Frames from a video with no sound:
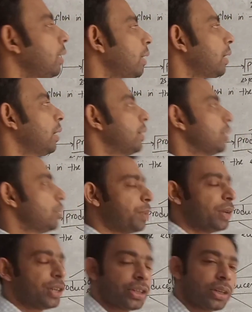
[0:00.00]

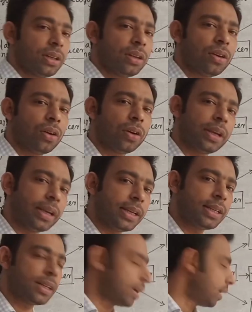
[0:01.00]
respiration or heat
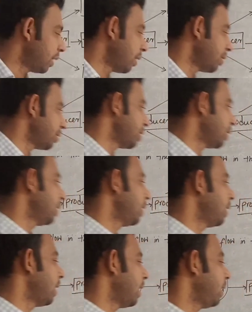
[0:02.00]
energy.
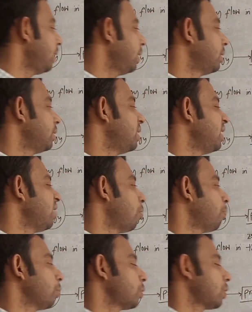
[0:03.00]
And
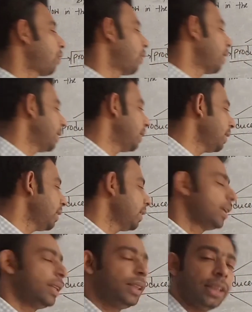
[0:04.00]
decomposer, finally
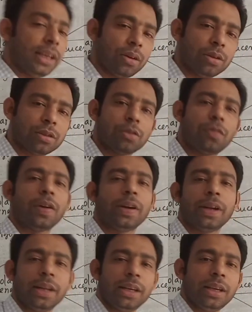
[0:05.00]
they also
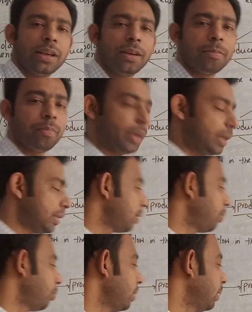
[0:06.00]
finally mix
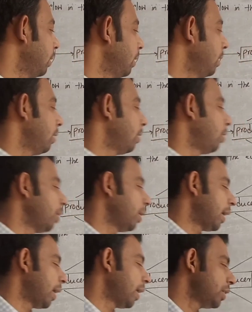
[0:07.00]
up with or
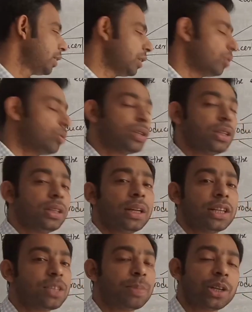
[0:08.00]
energy used in the
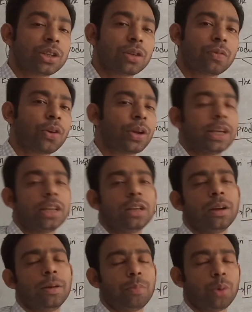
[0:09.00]
respiration for heat
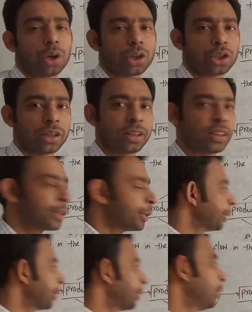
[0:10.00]
production.
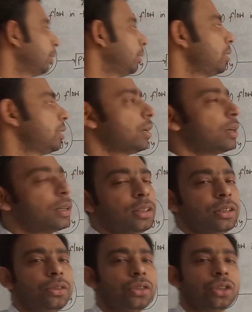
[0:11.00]
This is the
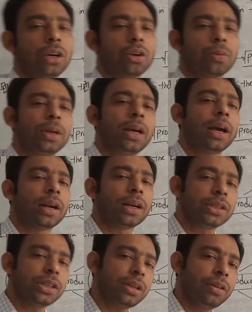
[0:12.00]
chart of the
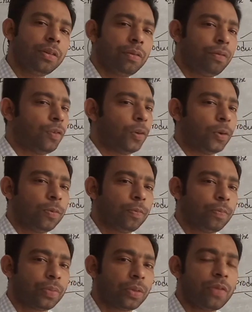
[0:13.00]
energy flow.
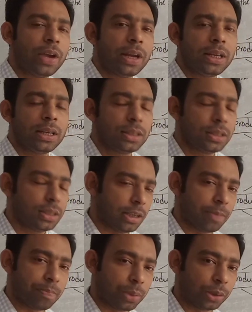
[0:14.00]
Very
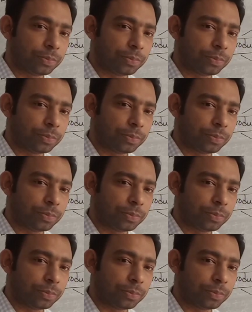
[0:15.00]
simple.